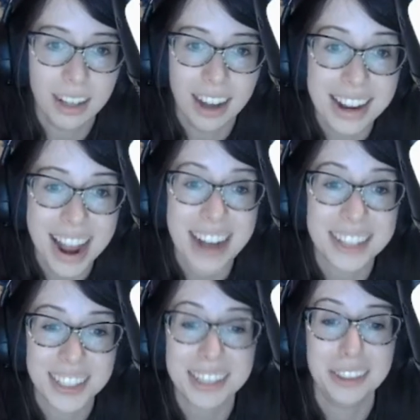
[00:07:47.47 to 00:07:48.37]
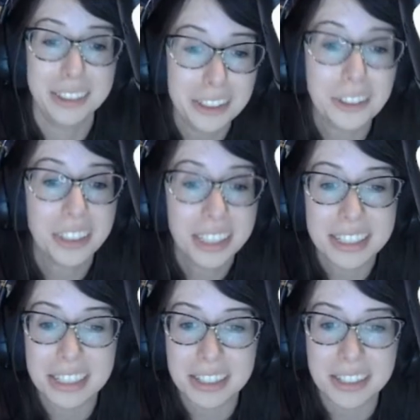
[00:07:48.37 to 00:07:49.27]
it actually literally
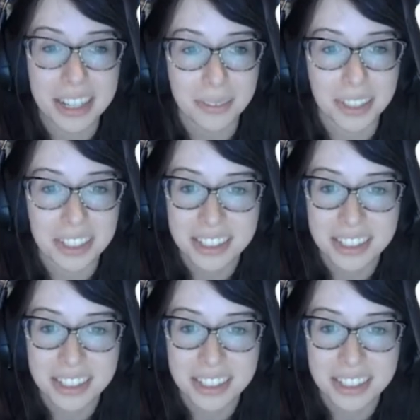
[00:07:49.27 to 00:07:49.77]
did two damage.